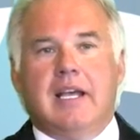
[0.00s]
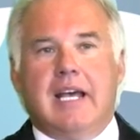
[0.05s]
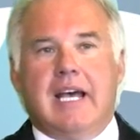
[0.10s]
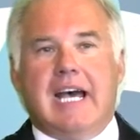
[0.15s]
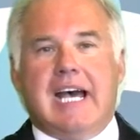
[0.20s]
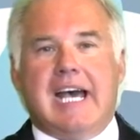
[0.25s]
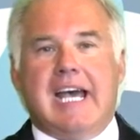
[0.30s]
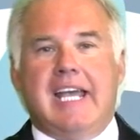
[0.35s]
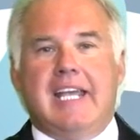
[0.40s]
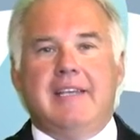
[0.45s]

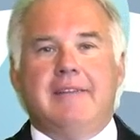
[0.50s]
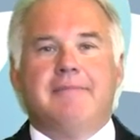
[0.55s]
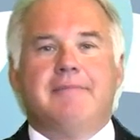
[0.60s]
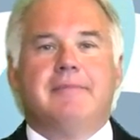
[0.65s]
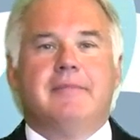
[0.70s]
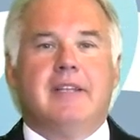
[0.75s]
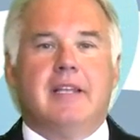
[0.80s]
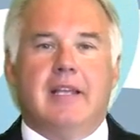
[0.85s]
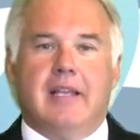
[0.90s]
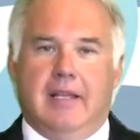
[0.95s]
Hi,
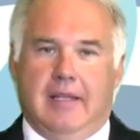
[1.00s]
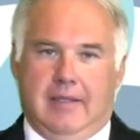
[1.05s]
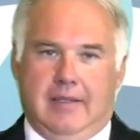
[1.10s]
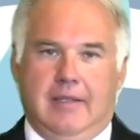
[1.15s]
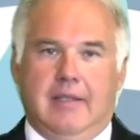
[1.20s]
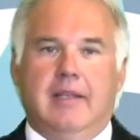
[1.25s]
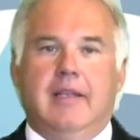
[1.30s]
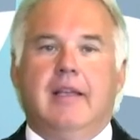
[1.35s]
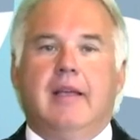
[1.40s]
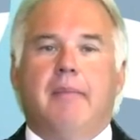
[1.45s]

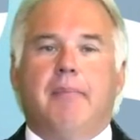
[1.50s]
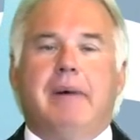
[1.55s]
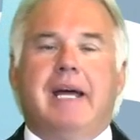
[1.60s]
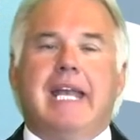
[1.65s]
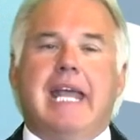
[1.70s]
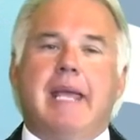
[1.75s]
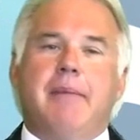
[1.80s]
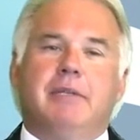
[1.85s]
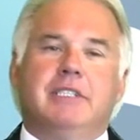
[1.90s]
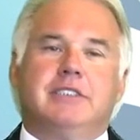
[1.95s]
my
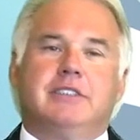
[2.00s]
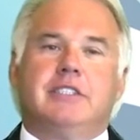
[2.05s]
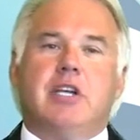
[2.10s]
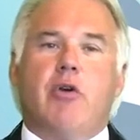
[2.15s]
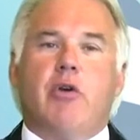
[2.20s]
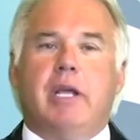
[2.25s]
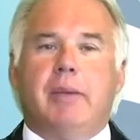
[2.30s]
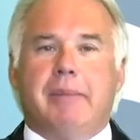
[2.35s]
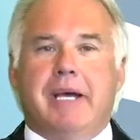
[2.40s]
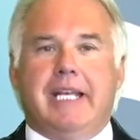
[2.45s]
name is
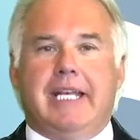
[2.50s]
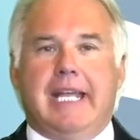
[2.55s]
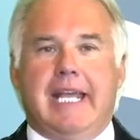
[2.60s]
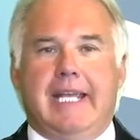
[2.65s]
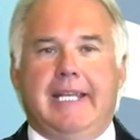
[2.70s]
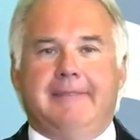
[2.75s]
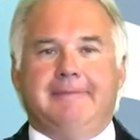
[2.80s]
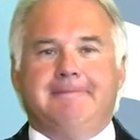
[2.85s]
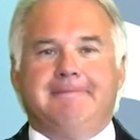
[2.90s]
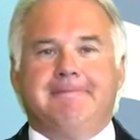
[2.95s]
Tony
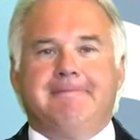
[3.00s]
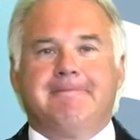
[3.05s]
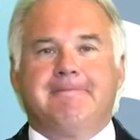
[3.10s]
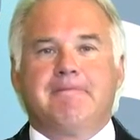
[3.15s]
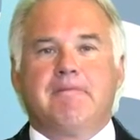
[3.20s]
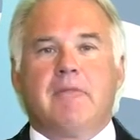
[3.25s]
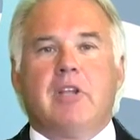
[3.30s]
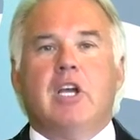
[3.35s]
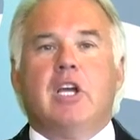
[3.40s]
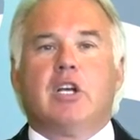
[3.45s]
Monday,
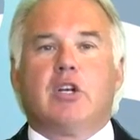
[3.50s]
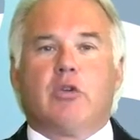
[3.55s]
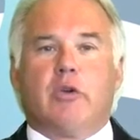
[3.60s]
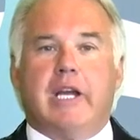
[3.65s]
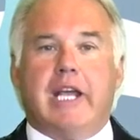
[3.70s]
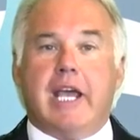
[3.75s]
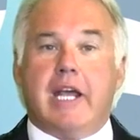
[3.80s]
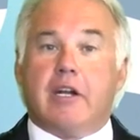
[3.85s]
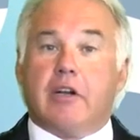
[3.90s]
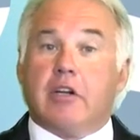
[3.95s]

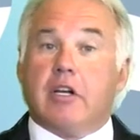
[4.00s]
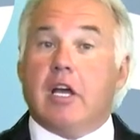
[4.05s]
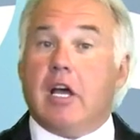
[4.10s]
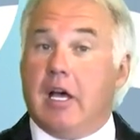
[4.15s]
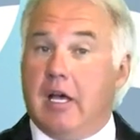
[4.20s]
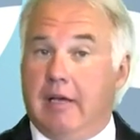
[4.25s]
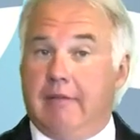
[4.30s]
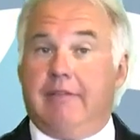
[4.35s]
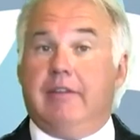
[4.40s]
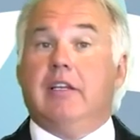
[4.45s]
creator
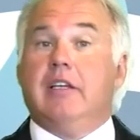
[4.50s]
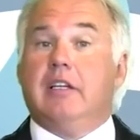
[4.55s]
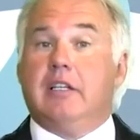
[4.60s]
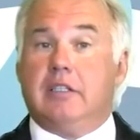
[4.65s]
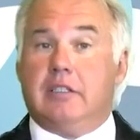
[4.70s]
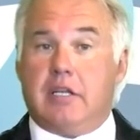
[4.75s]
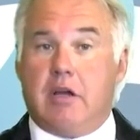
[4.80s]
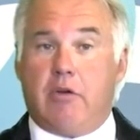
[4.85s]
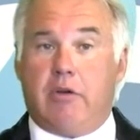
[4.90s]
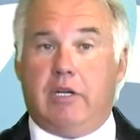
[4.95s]
of
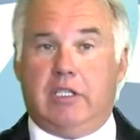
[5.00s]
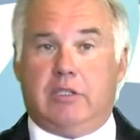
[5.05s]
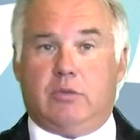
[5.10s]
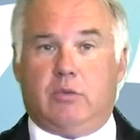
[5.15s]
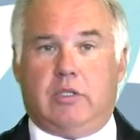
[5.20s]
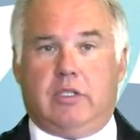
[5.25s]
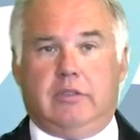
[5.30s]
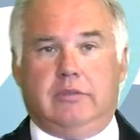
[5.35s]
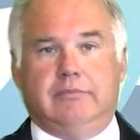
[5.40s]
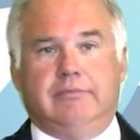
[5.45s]
Tony's
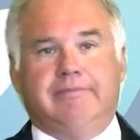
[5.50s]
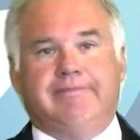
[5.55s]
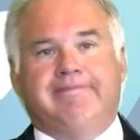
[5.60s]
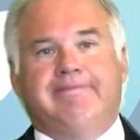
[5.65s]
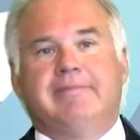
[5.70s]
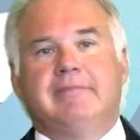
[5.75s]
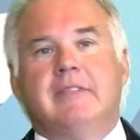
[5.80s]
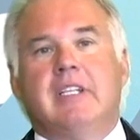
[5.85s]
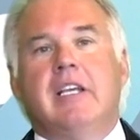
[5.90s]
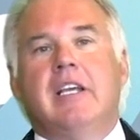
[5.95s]
World.
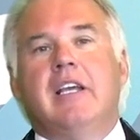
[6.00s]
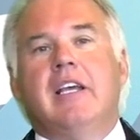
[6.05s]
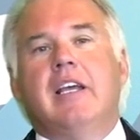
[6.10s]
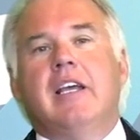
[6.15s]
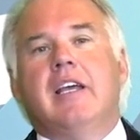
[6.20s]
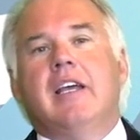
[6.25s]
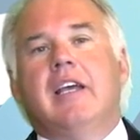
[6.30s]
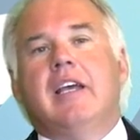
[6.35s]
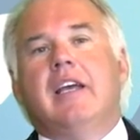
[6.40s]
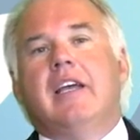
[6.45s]

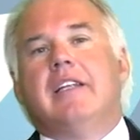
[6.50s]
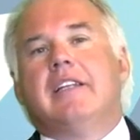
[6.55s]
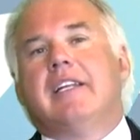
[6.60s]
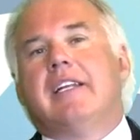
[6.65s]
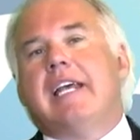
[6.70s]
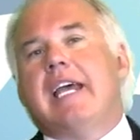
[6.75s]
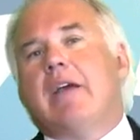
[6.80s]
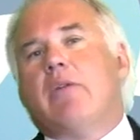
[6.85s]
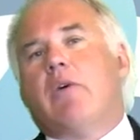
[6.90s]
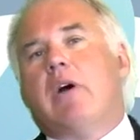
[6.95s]

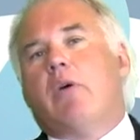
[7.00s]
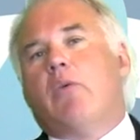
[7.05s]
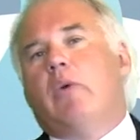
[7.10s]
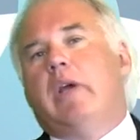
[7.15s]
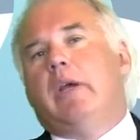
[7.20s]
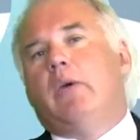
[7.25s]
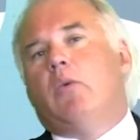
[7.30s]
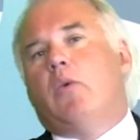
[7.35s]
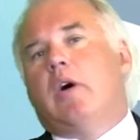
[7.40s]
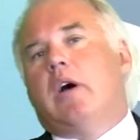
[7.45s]
Today what
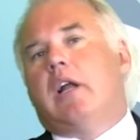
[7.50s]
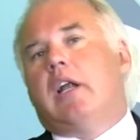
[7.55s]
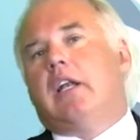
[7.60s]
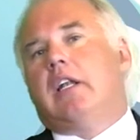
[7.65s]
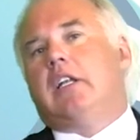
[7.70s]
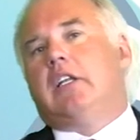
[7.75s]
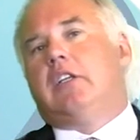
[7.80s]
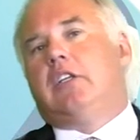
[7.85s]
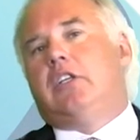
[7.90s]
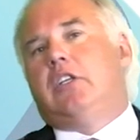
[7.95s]
we want
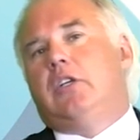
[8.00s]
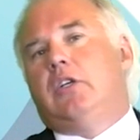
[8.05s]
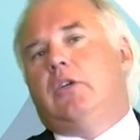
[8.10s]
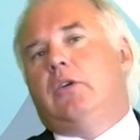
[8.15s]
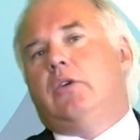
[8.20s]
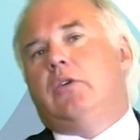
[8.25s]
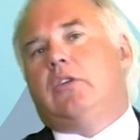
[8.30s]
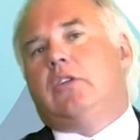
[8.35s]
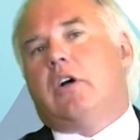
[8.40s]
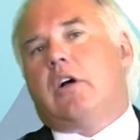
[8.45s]

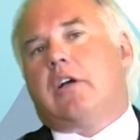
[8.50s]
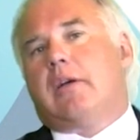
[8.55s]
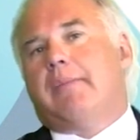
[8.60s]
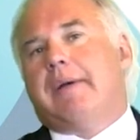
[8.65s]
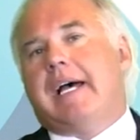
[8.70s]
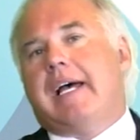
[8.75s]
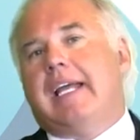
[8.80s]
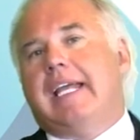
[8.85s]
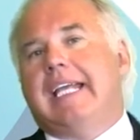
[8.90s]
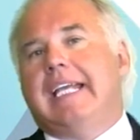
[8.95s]
to talk
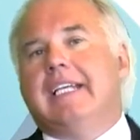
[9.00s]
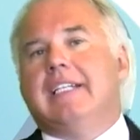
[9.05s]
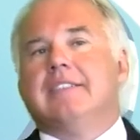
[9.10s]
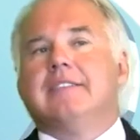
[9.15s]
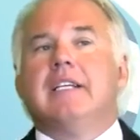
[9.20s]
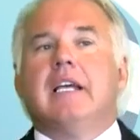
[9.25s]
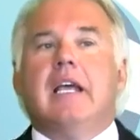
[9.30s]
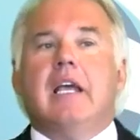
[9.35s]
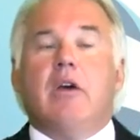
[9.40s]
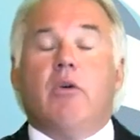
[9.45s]
about
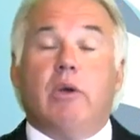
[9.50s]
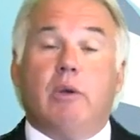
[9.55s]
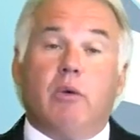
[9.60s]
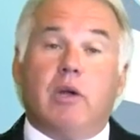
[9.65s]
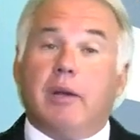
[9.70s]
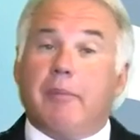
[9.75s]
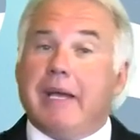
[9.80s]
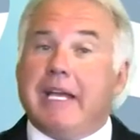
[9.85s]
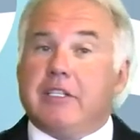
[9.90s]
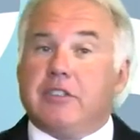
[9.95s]
is we
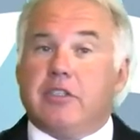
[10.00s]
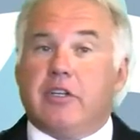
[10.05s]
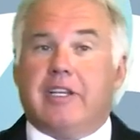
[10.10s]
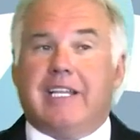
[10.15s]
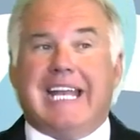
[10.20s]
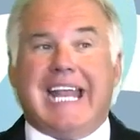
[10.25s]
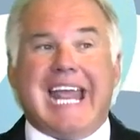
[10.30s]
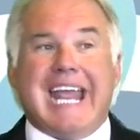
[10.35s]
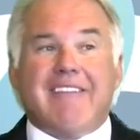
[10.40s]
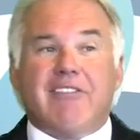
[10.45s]
want to make sure
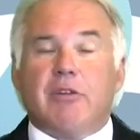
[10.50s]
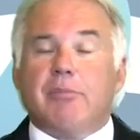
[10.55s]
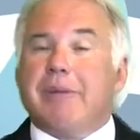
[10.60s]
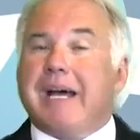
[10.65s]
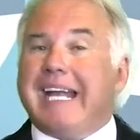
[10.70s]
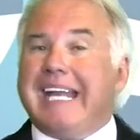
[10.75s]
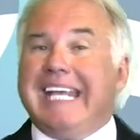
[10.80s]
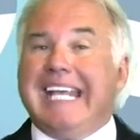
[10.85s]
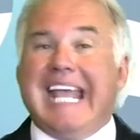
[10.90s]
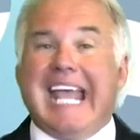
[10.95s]
that
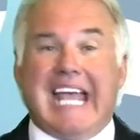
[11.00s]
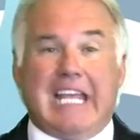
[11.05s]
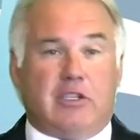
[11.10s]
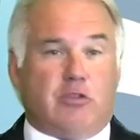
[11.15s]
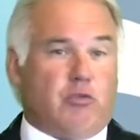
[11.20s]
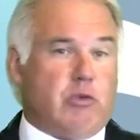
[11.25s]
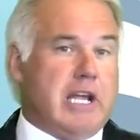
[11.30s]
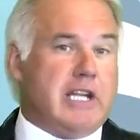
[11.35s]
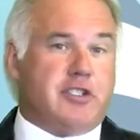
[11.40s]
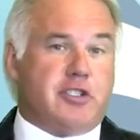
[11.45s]
everybody
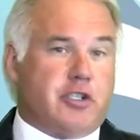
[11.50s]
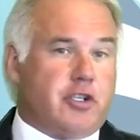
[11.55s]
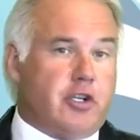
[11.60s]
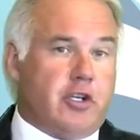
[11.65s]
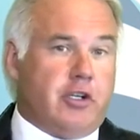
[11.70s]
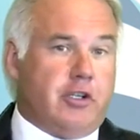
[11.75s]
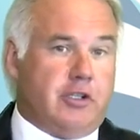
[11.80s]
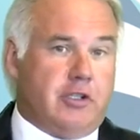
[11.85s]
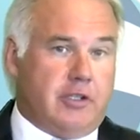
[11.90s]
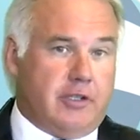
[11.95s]
has
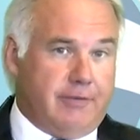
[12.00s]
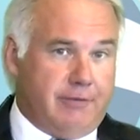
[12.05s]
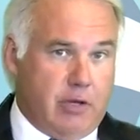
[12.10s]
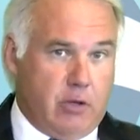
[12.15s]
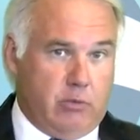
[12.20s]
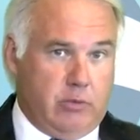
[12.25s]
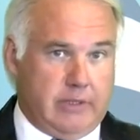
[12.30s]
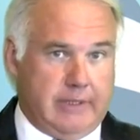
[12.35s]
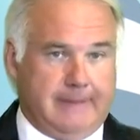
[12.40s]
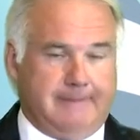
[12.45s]
registered to
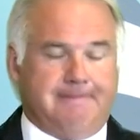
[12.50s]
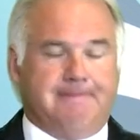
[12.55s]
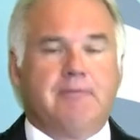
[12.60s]
vote.